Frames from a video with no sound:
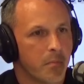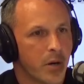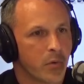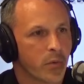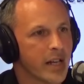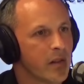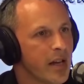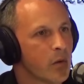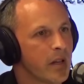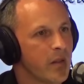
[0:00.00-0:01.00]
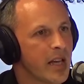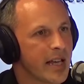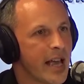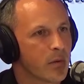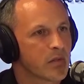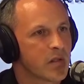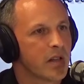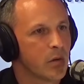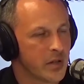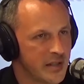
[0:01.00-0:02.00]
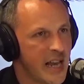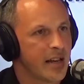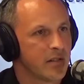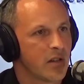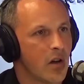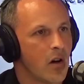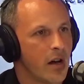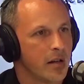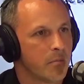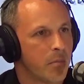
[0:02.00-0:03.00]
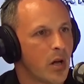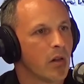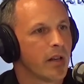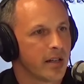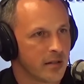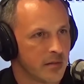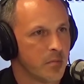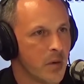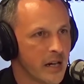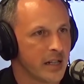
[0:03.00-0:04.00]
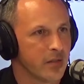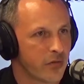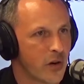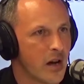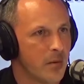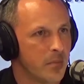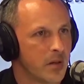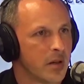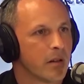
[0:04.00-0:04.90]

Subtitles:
But really only the accounts that you intend on pulling money from